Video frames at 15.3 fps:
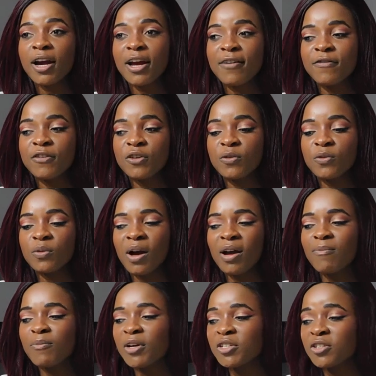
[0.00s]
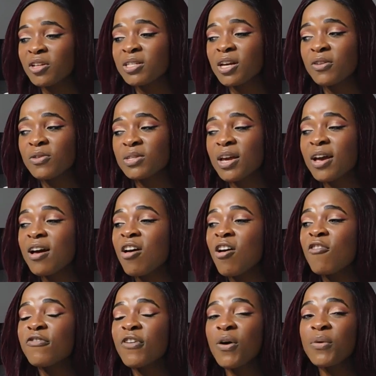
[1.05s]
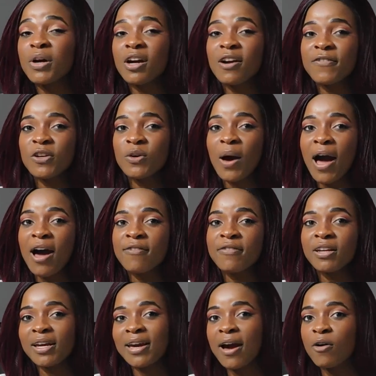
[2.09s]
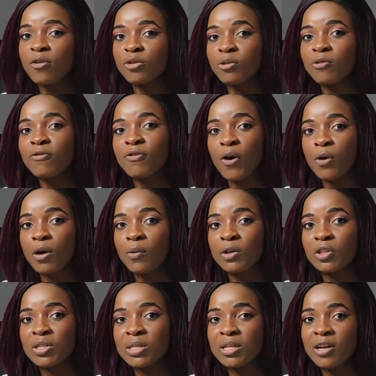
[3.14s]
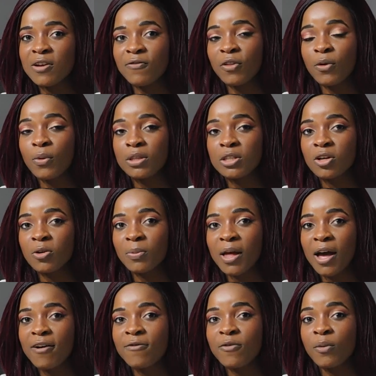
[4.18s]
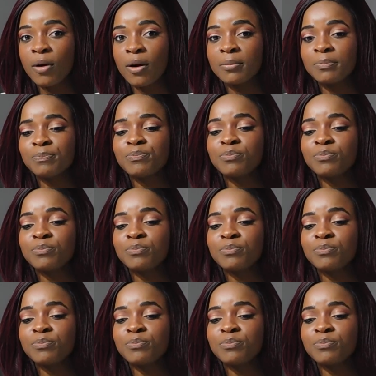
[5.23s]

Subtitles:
I'm pretty sure that's how you say it. Fower, if you have an account through Fower, which is an influencer platform,